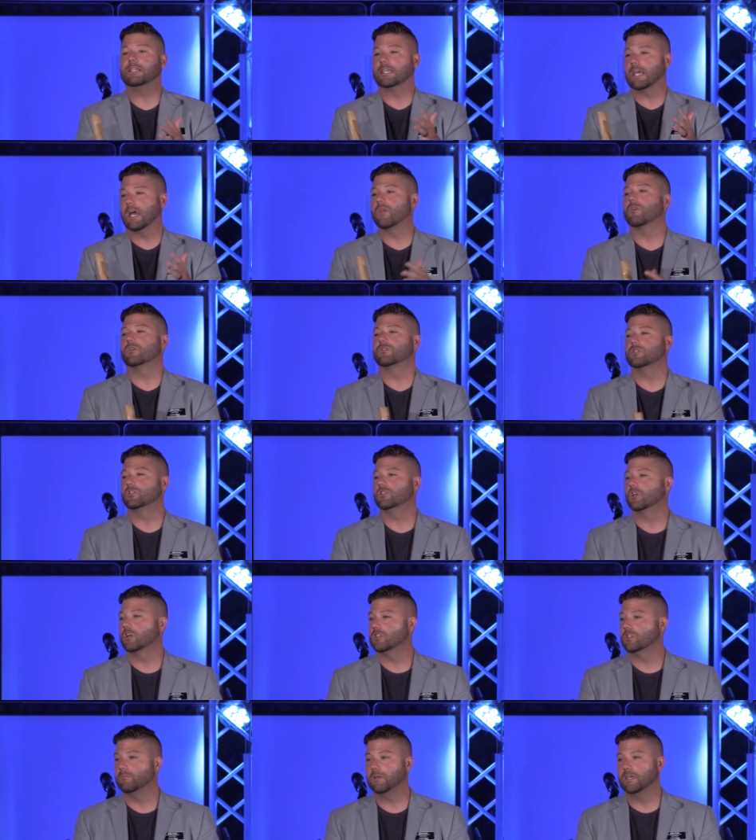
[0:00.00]
together as a
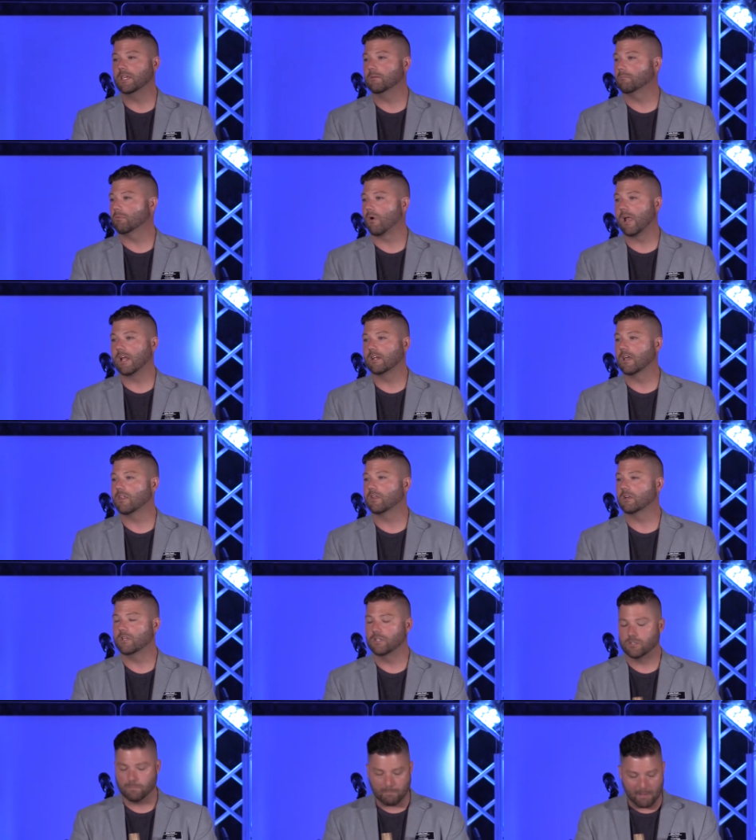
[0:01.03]
church and begin praying together,
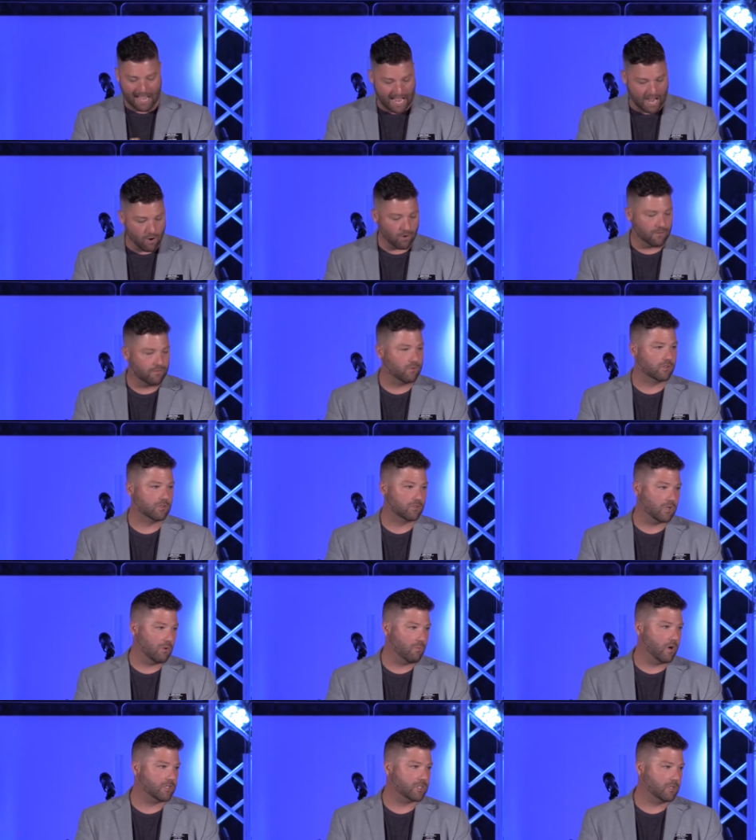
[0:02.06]
is powerful. And so I
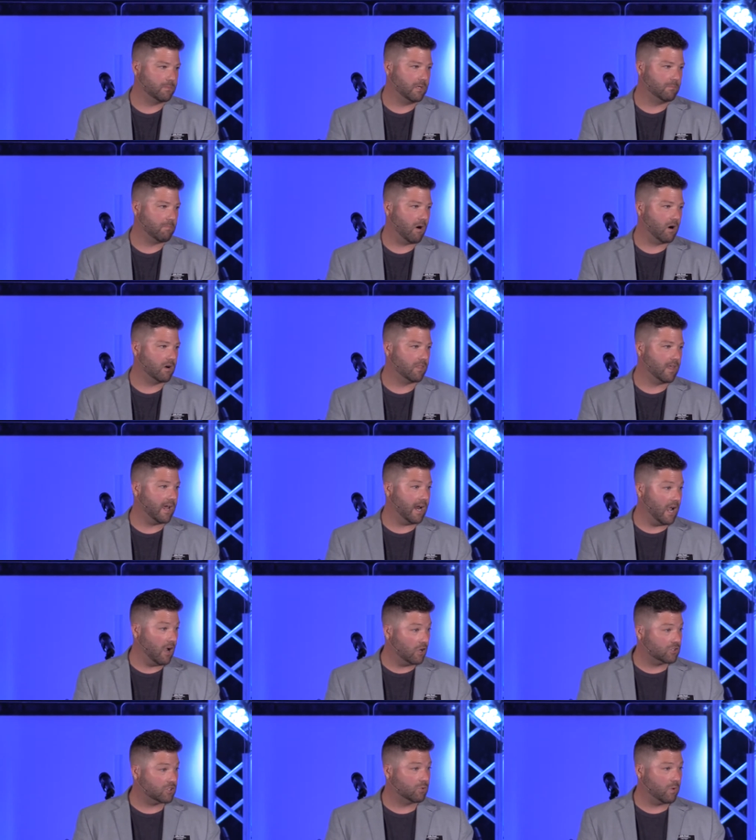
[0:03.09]
want you to be a part of that. And I
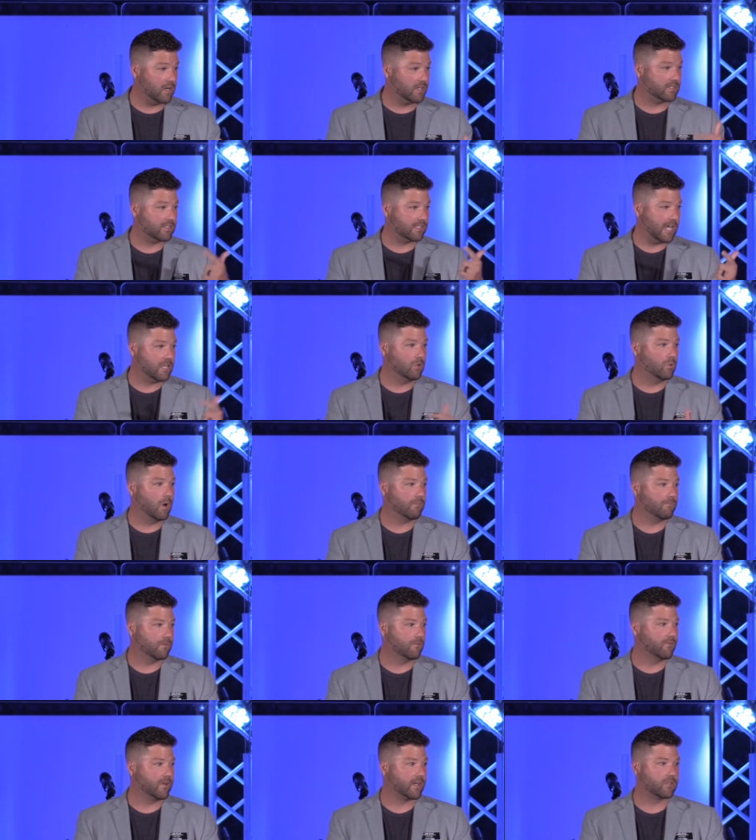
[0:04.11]
also want to set you up
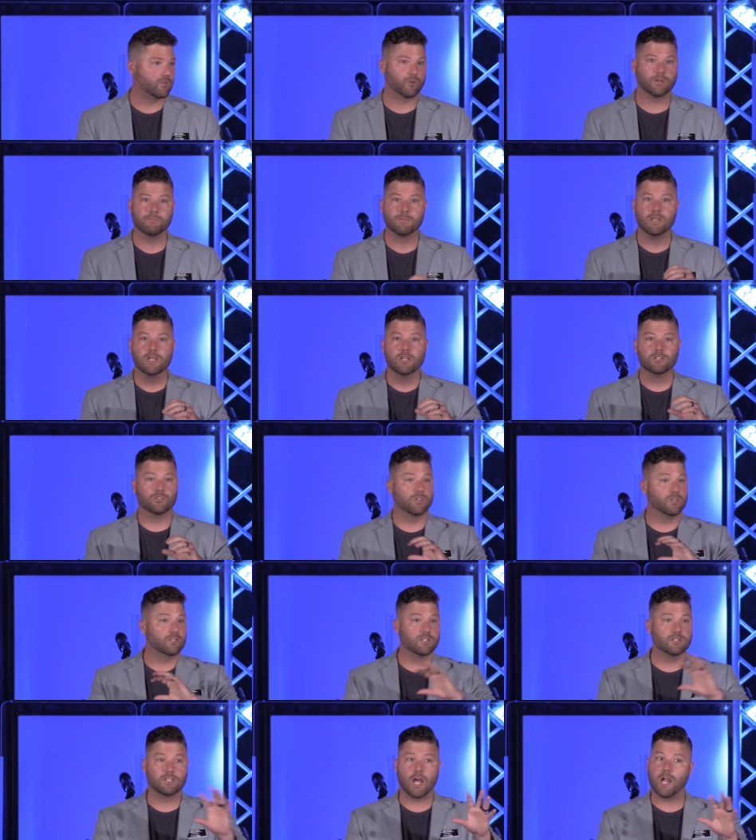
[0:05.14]
for victory. So
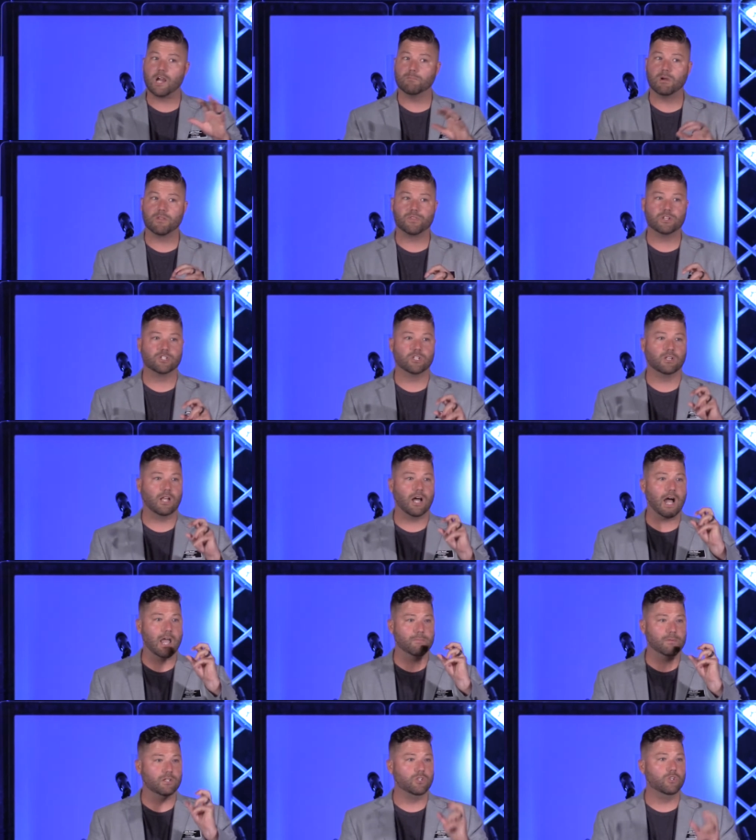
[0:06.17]
this entire month of
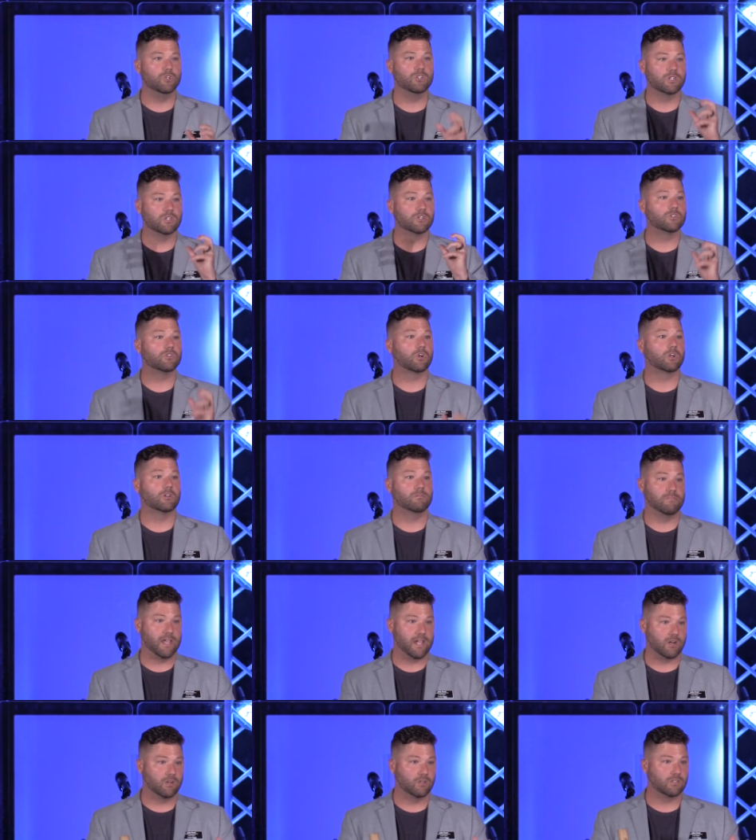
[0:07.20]
July, I've been using the Circle
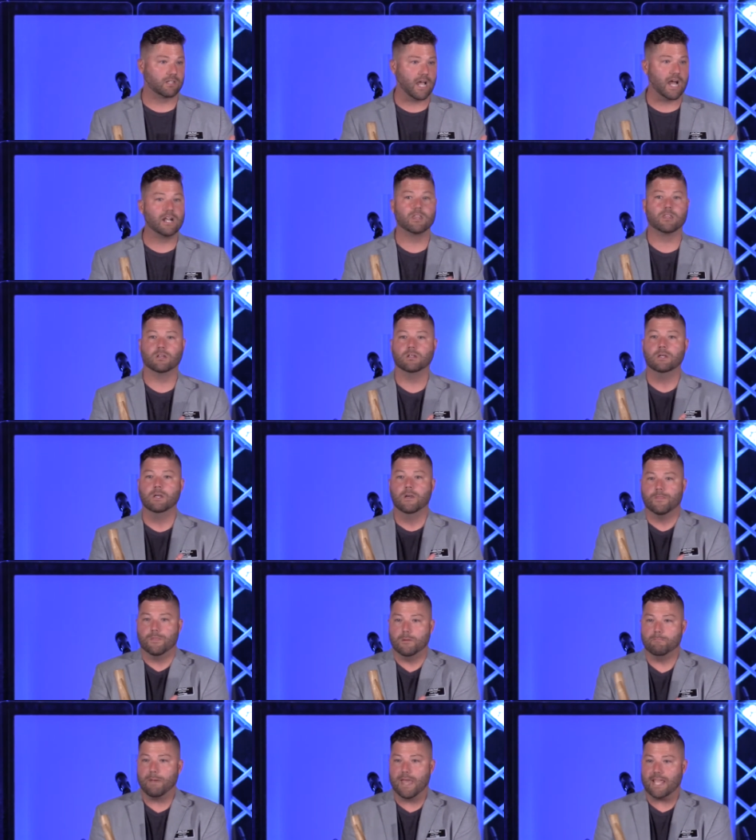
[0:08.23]
Maker as kind of
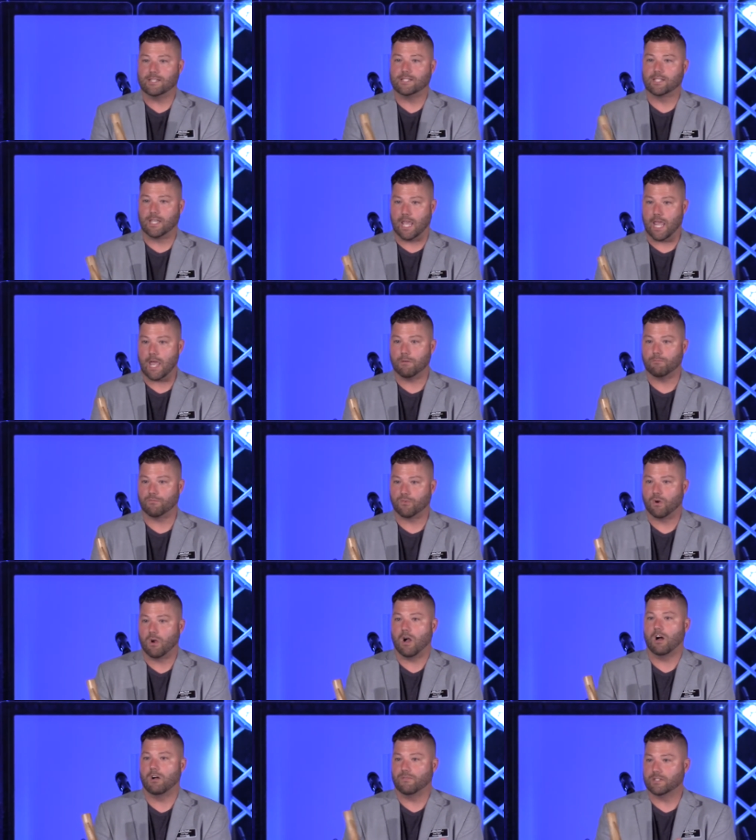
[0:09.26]
the base camp for
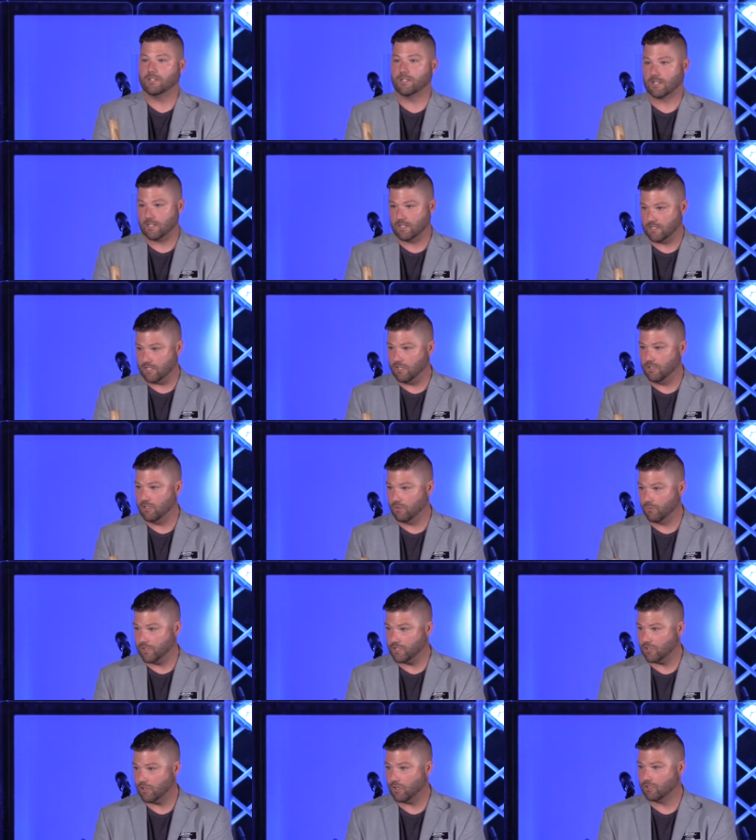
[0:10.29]
all of us to continue to
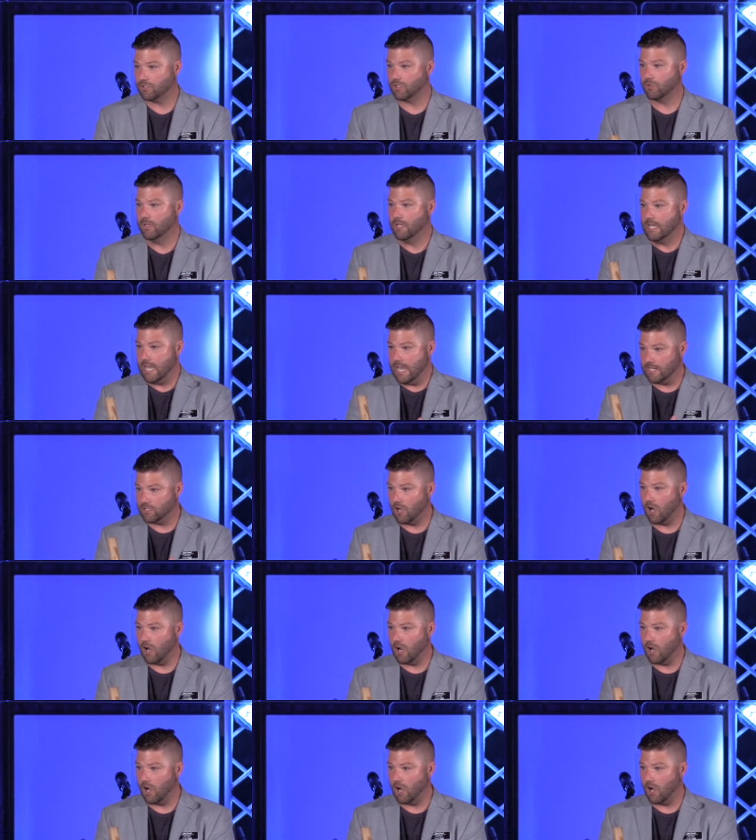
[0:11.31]
return to and